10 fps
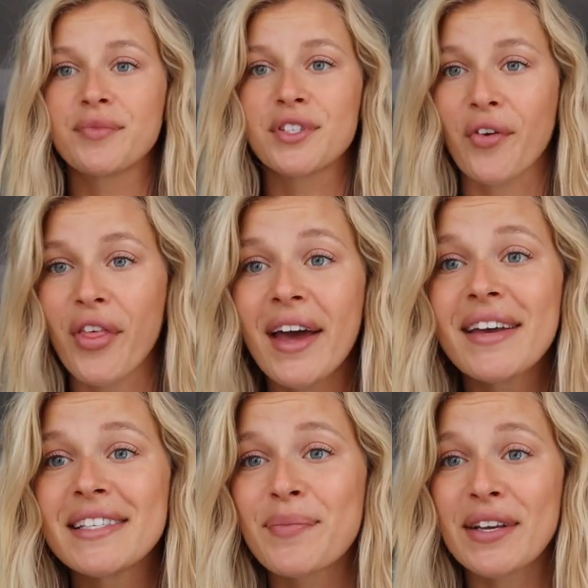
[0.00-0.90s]
So that
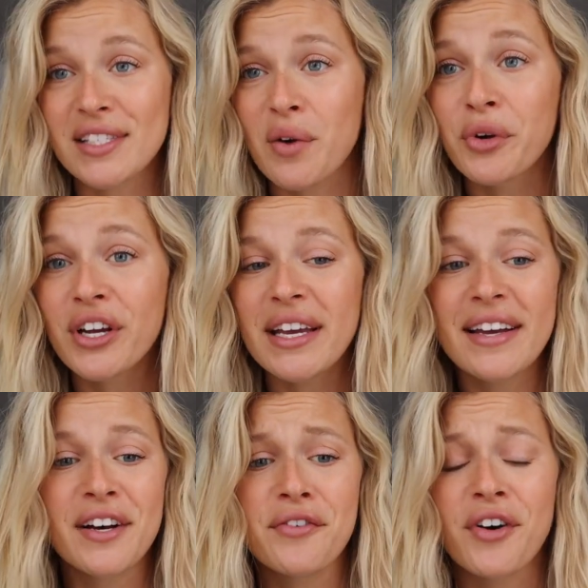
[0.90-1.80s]
is my
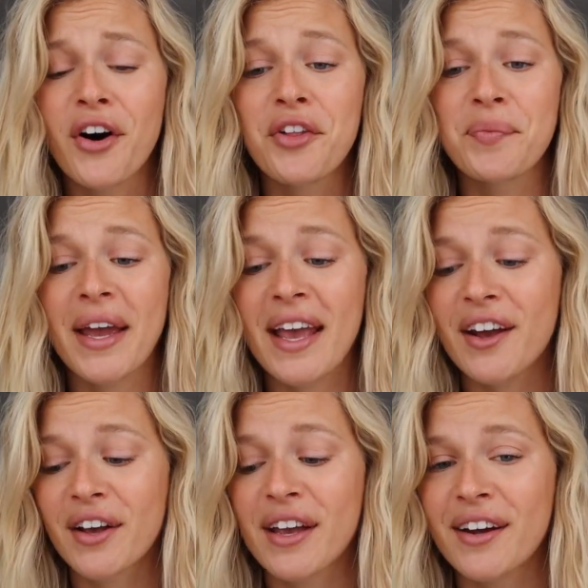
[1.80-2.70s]
summary of all of my
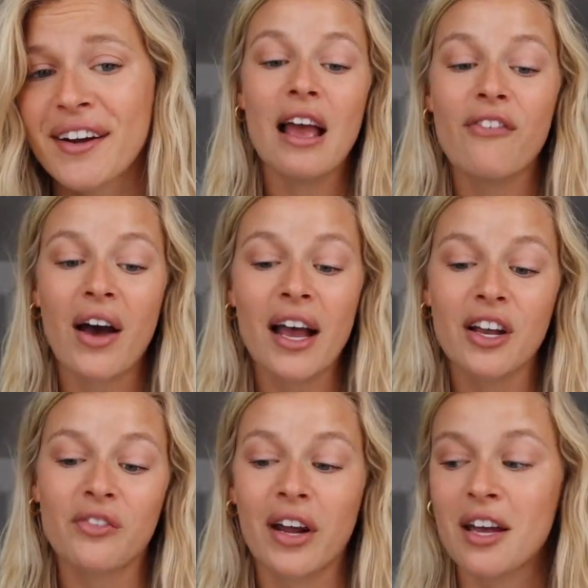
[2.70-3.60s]
hair care. If I
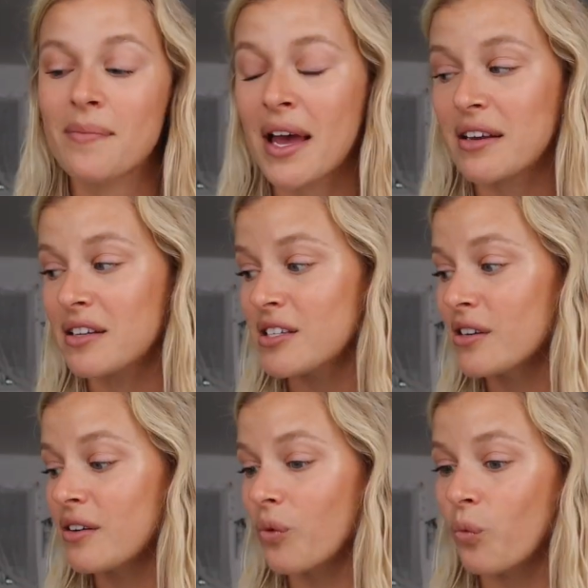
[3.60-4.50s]
could recommend
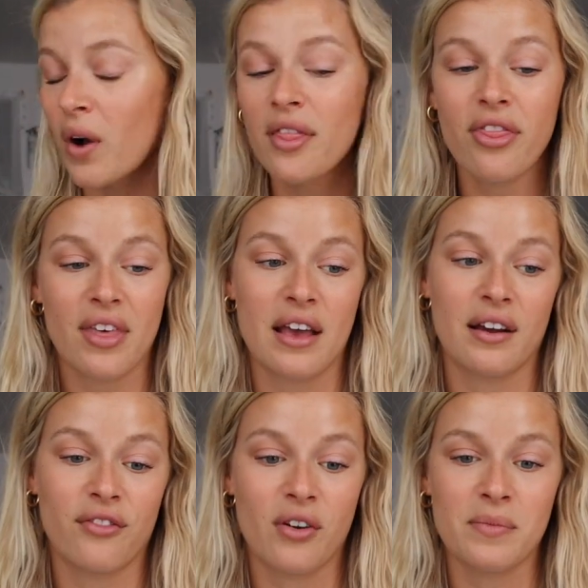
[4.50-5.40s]
one
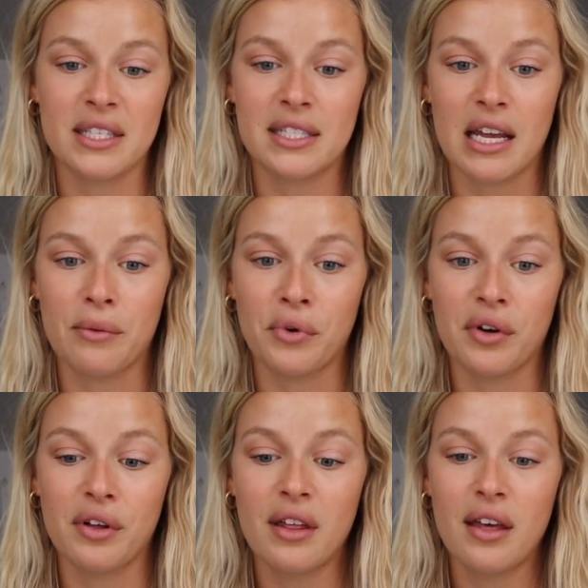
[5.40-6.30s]
thing from this
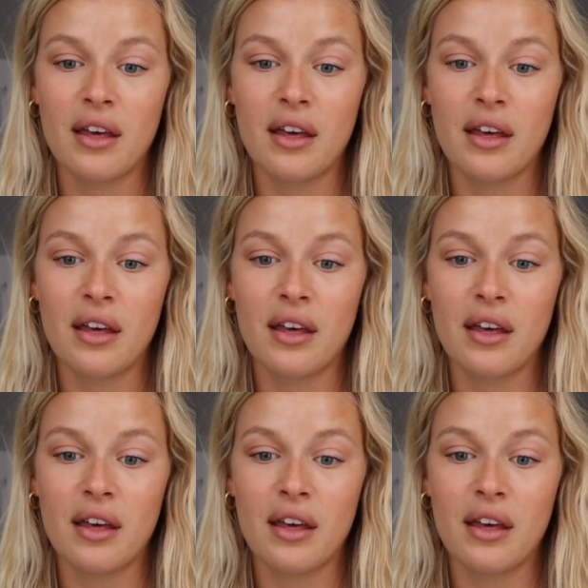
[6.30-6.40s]
table,